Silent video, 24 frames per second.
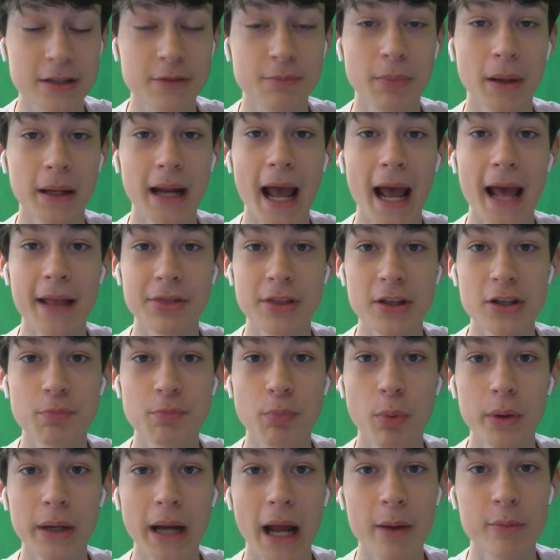But at this
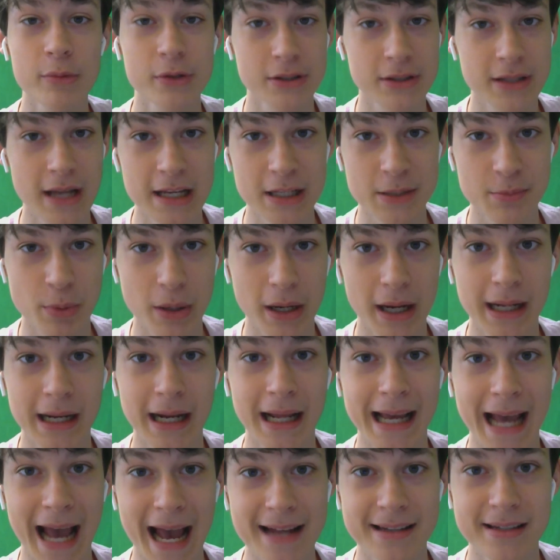point, I was desperate and I
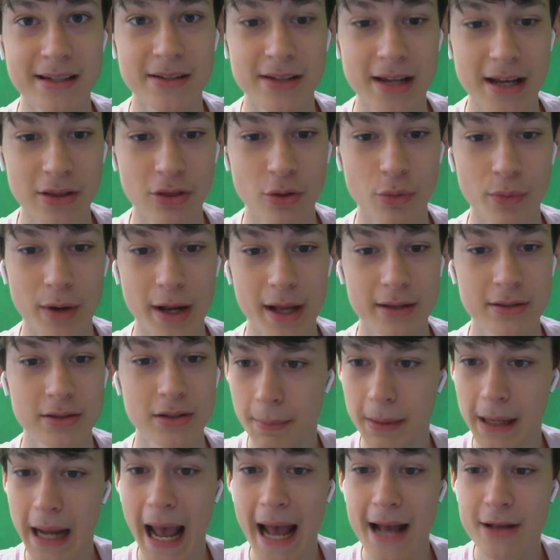had to take the risk.
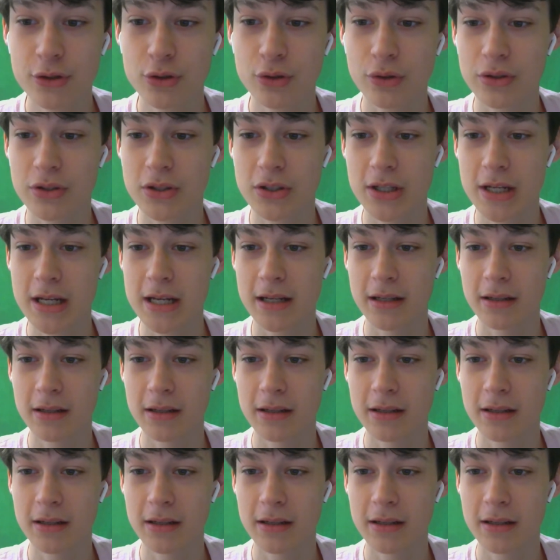But as you can see,